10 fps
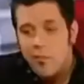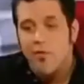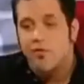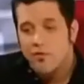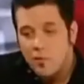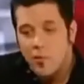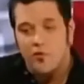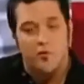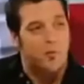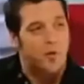I, I read the Jim
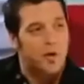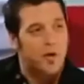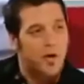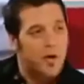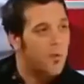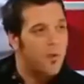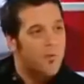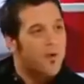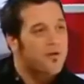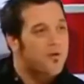Morrison book.
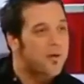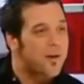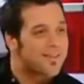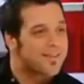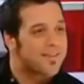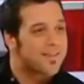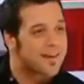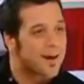What, what did you read at 16